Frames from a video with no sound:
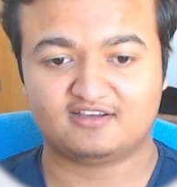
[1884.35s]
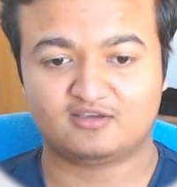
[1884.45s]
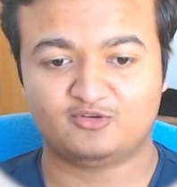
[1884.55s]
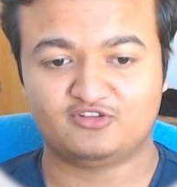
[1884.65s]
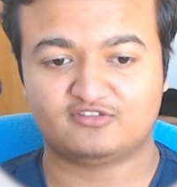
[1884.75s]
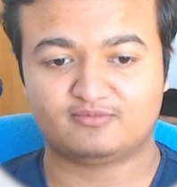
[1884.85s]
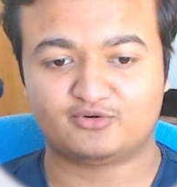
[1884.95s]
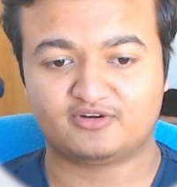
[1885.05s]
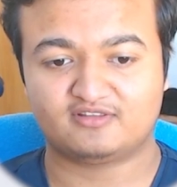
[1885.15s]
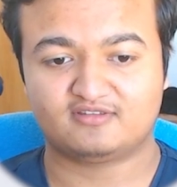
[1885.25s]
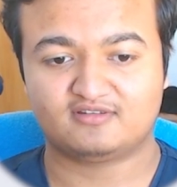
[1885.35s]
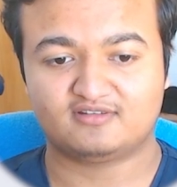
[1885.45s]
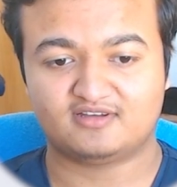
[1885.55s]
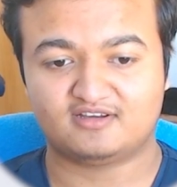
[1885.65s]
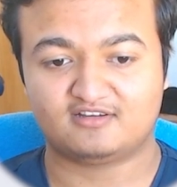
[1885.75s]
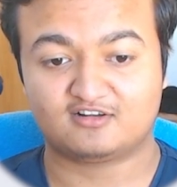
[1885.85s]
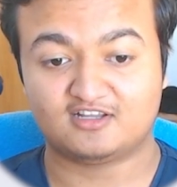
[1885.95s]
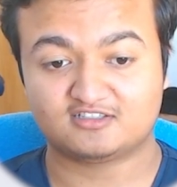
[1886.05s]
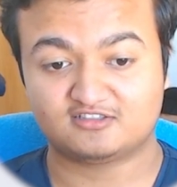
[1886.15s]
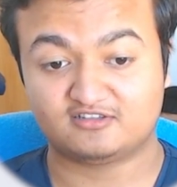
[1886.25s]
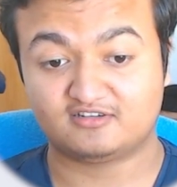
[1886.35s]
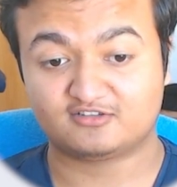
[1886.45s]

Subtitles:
community supported cluster.